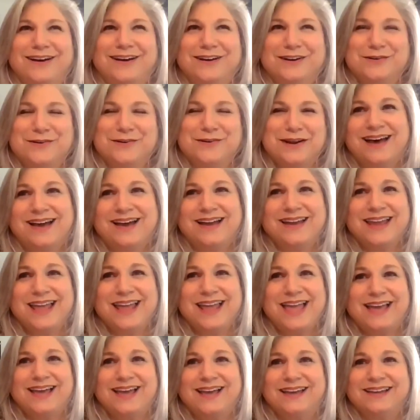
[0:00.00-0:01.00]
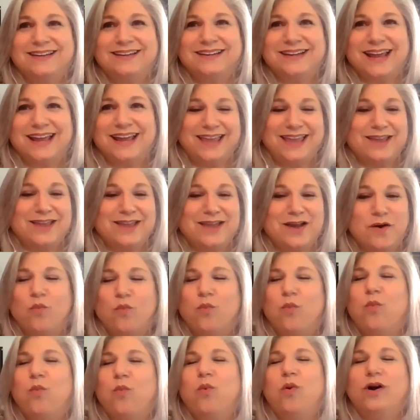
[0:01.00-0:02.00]
Oh, I had a
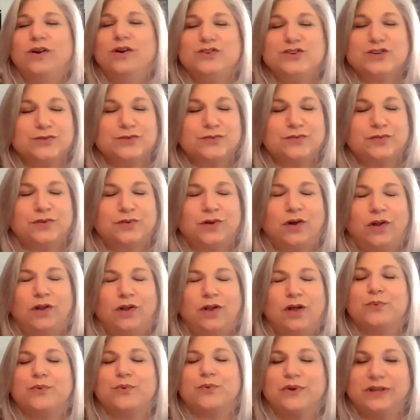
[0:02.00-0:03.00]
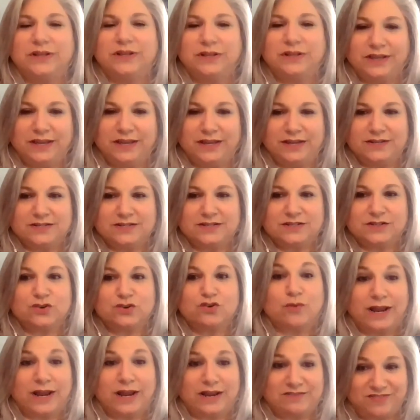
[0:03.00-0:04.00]
wonderful, brilliant
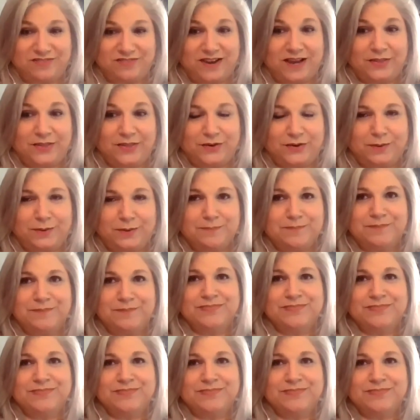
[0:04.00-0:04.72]
grandfather.